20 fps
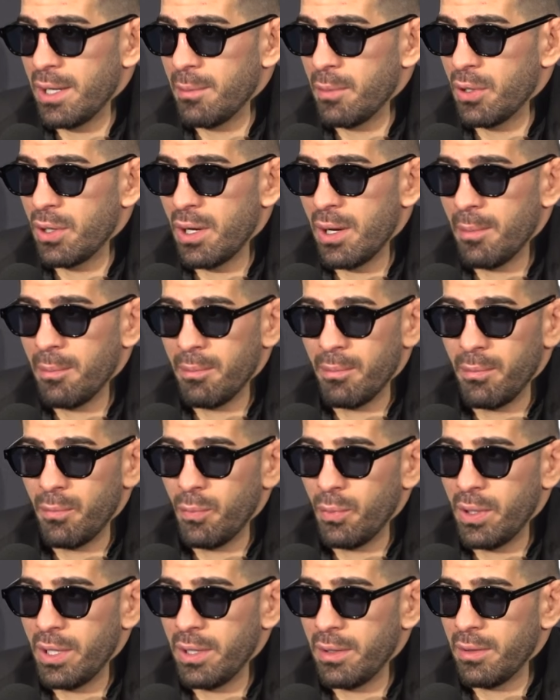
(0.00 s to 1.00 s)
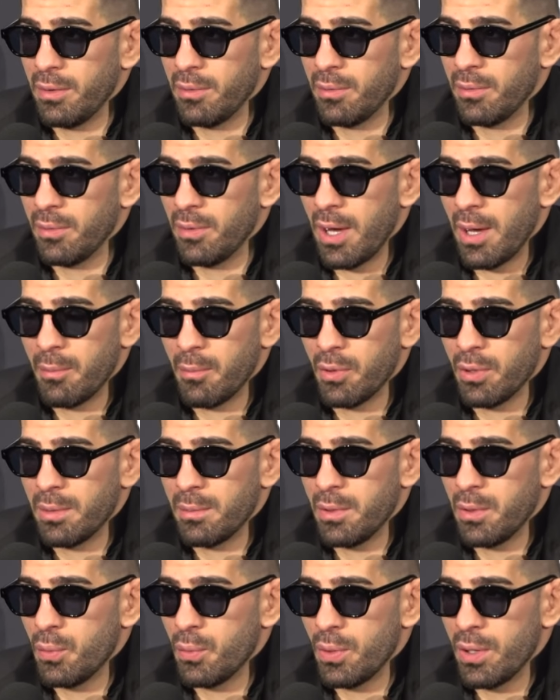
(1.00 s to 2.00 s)
I'm going to
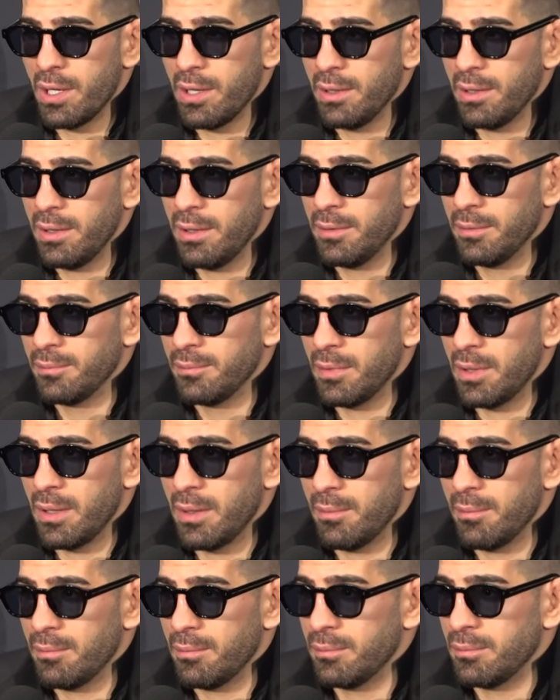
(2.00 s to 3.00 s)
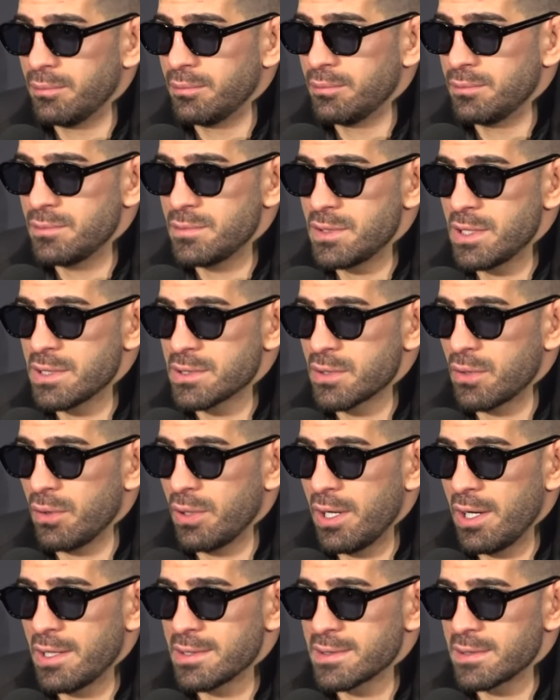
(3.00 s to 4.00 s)
be ready, I'm just going
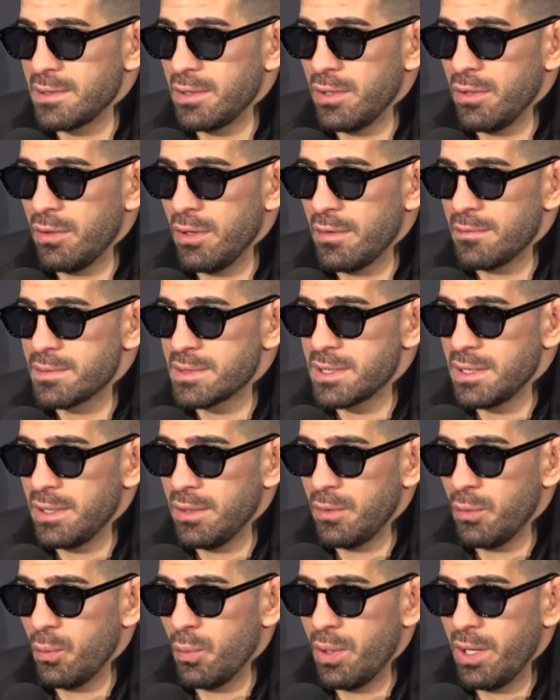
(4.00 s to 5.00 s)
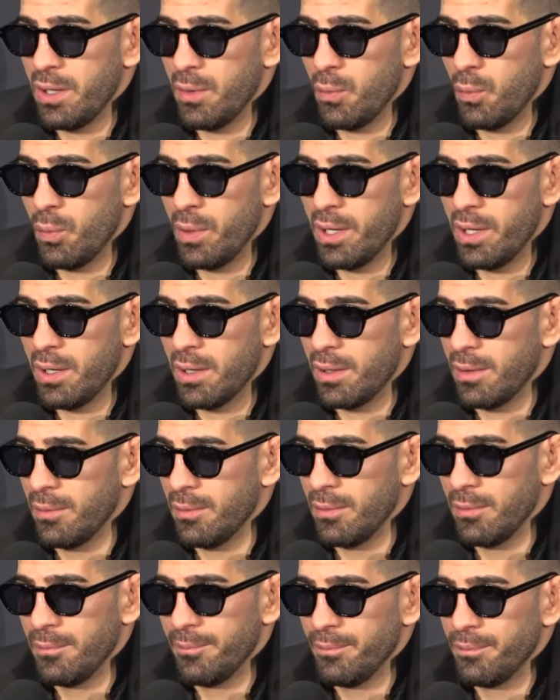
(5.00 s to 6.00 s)
to ask the UFC when, where,
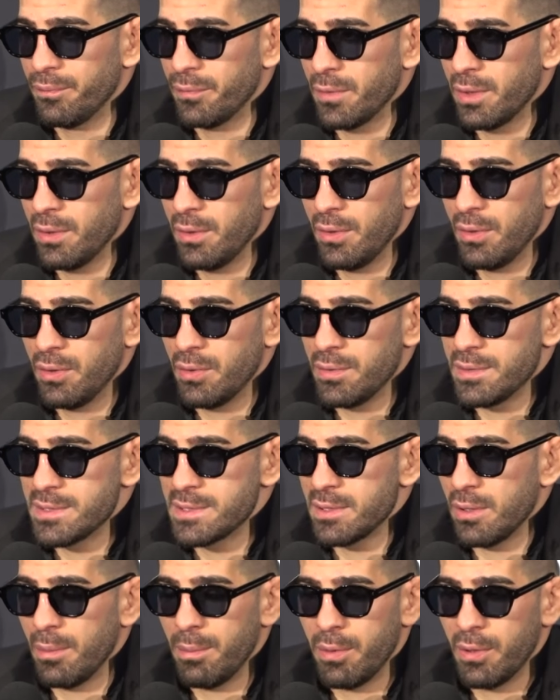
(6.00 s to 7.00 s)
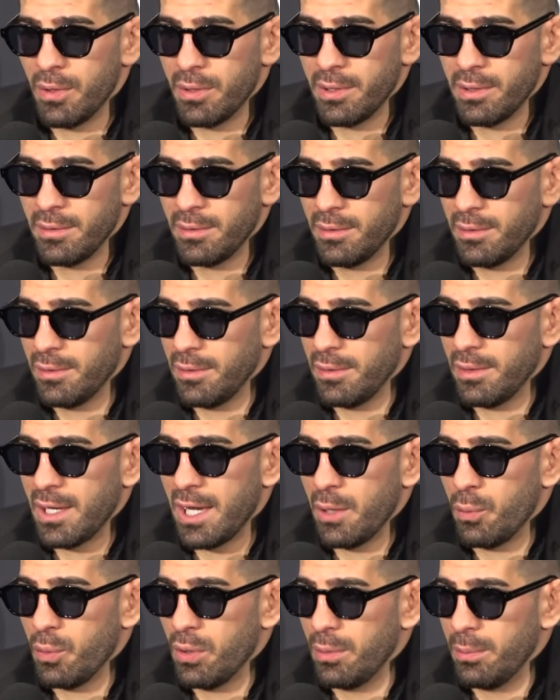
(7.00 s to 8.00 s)
who is the opponent, and
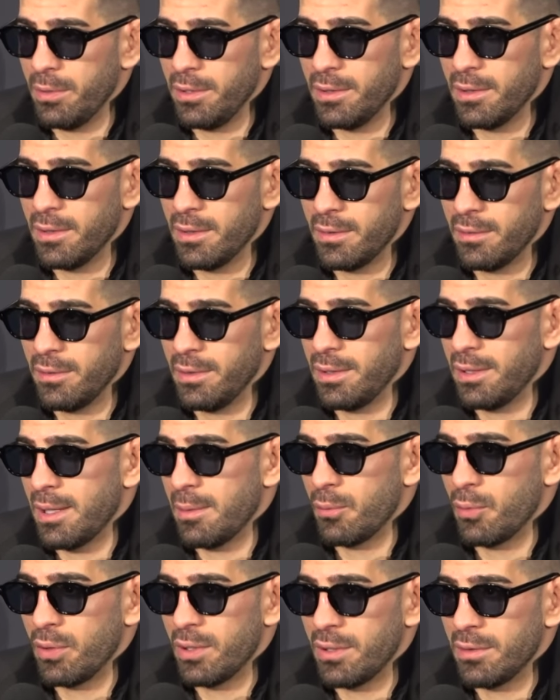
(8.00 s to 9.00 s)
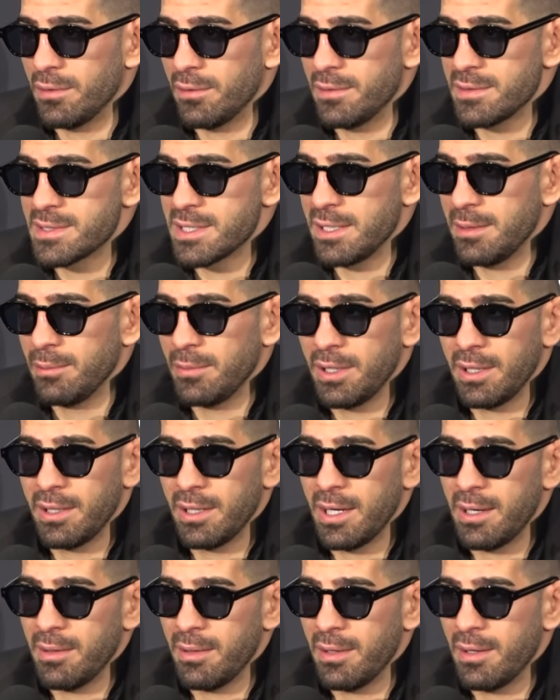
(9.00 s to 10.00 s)
I will be there, and I'm going to do the same thing
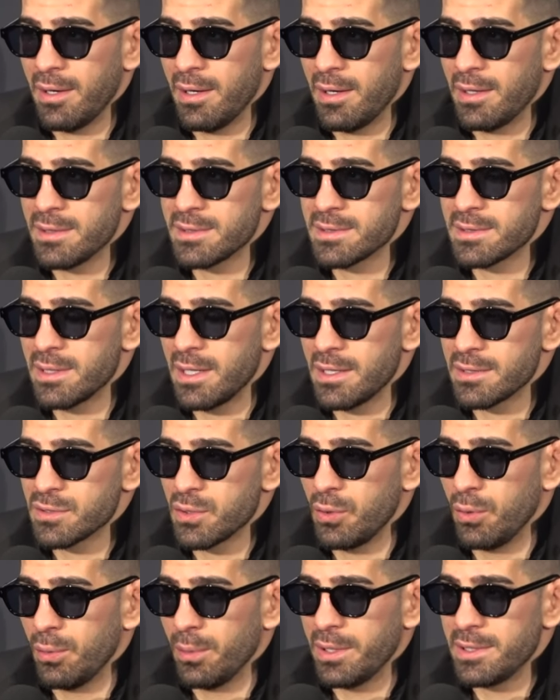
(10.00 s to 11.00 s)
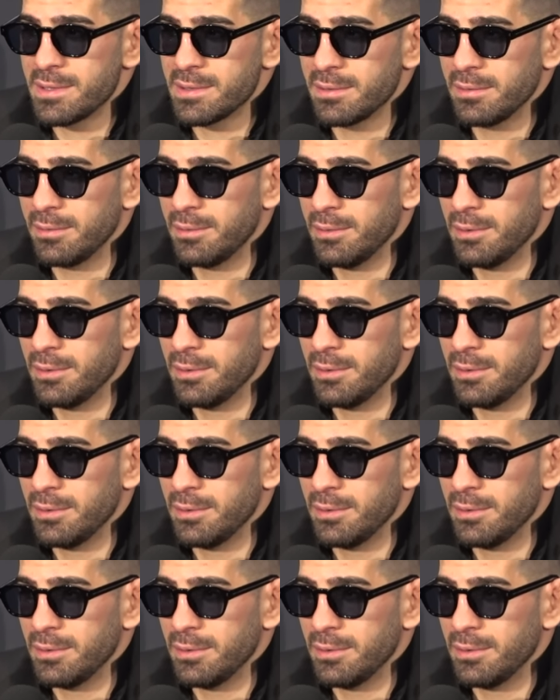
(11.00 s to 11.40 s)
as always.